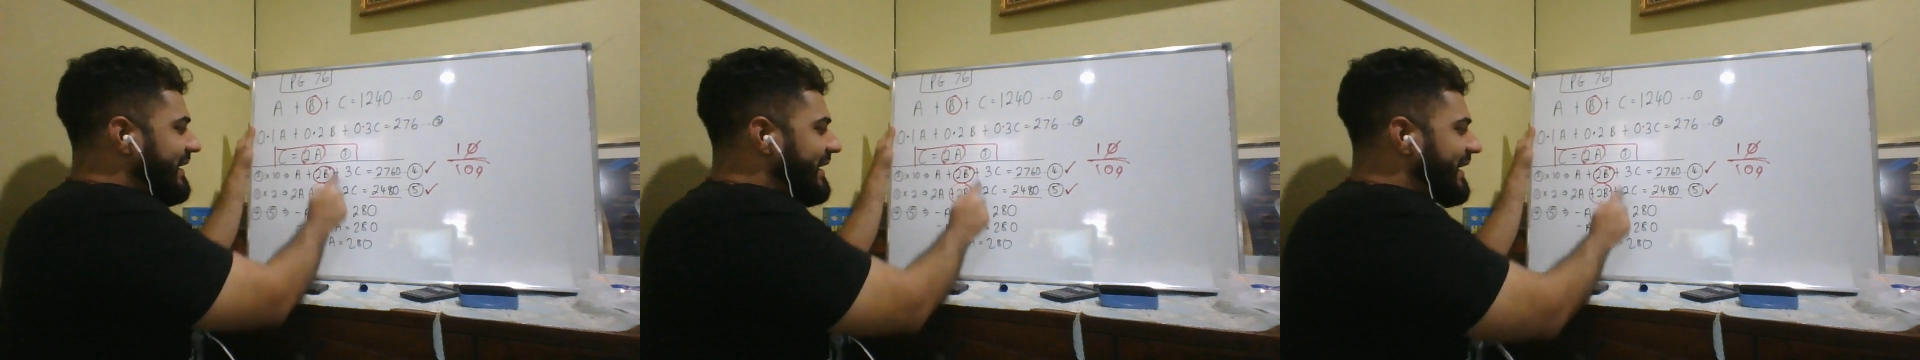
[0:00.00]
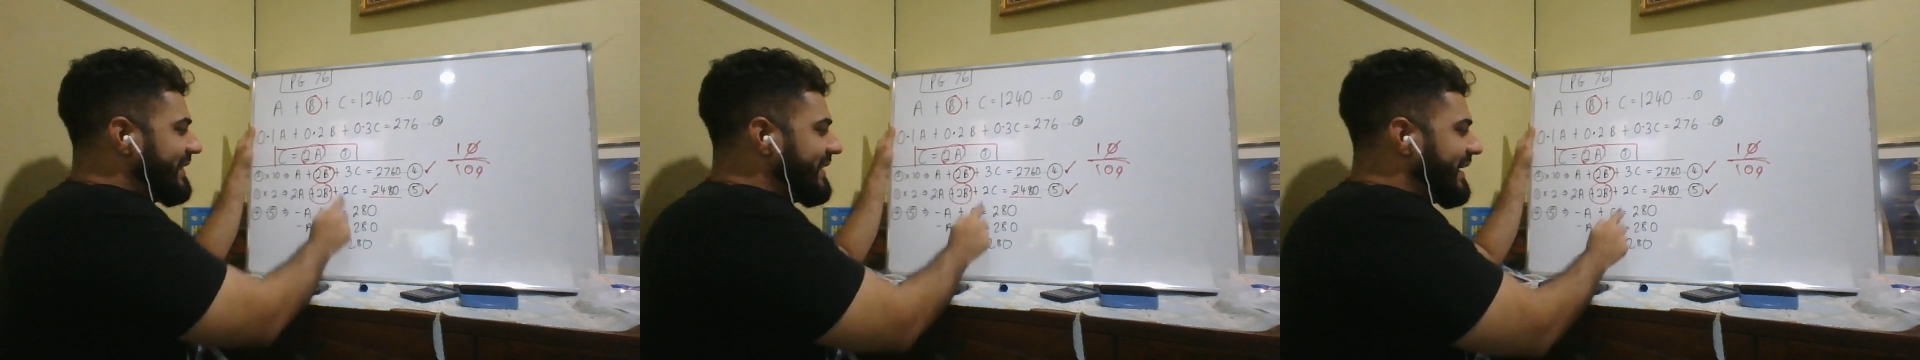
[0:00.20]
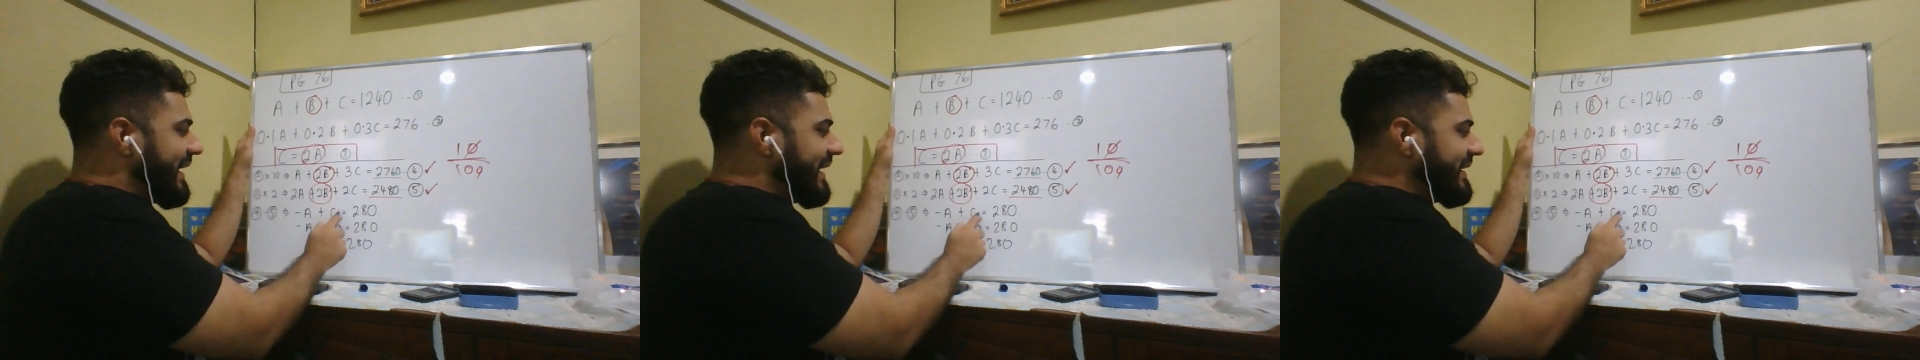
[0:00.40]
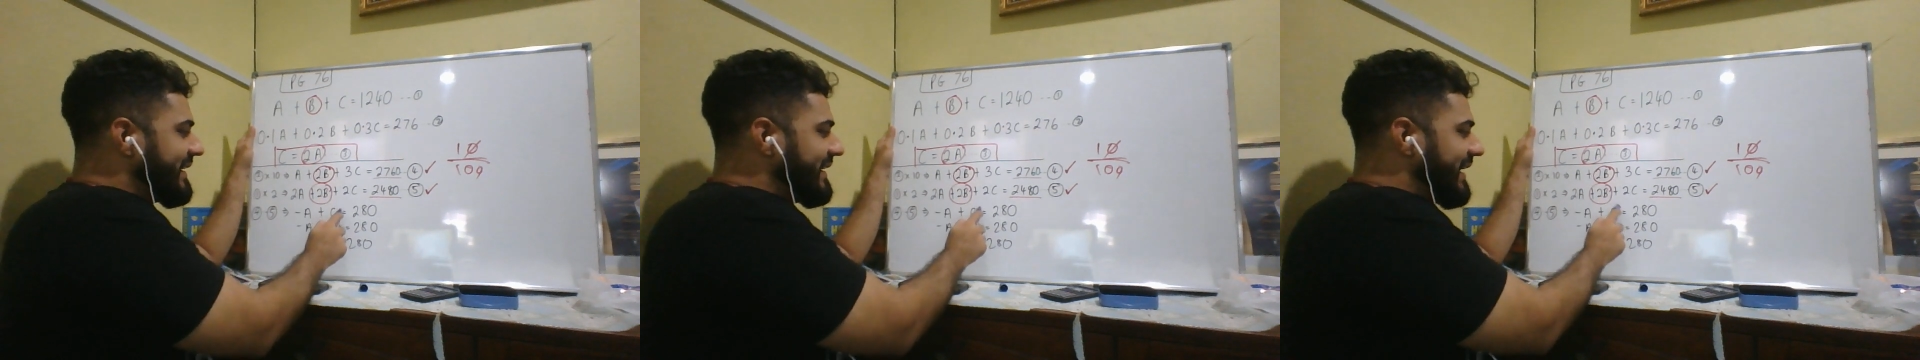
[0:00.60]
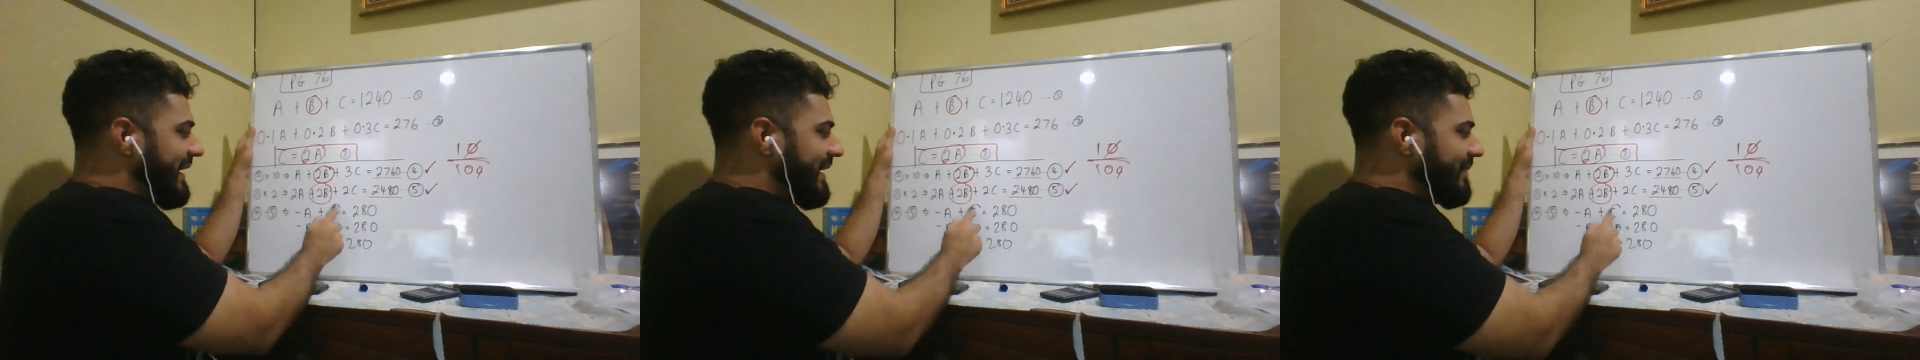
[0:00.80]
gantikan ke
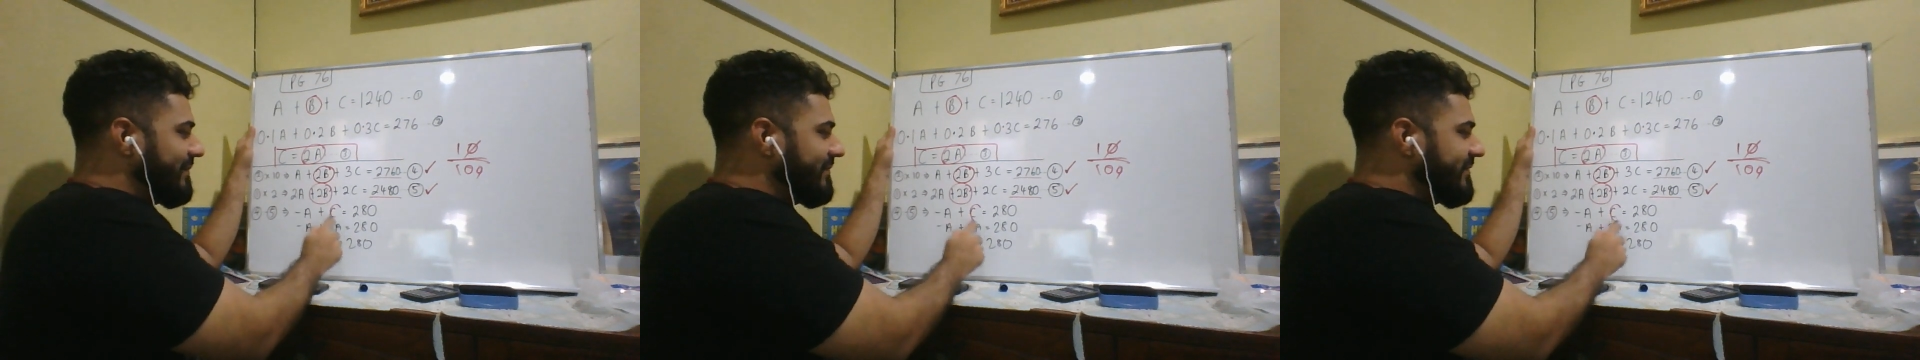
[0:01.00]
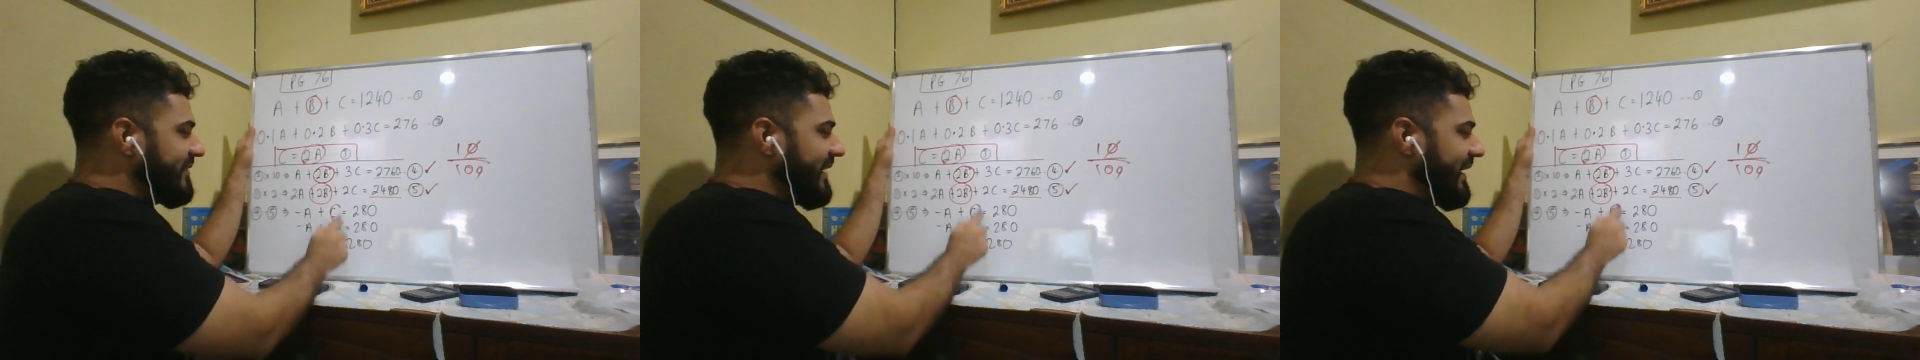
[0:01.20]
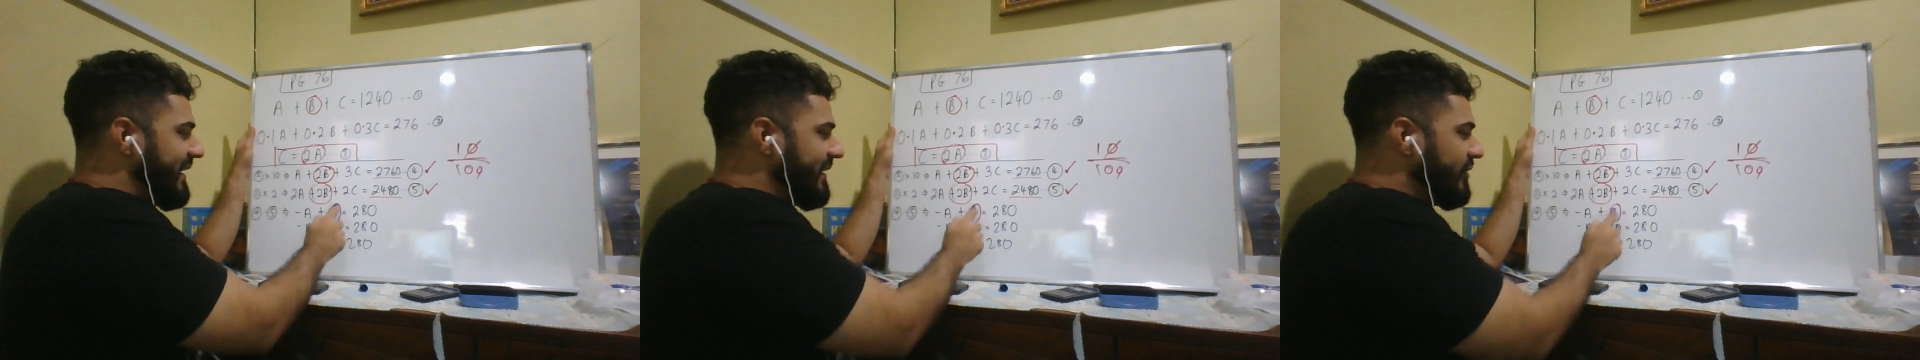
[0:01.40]
dalam C.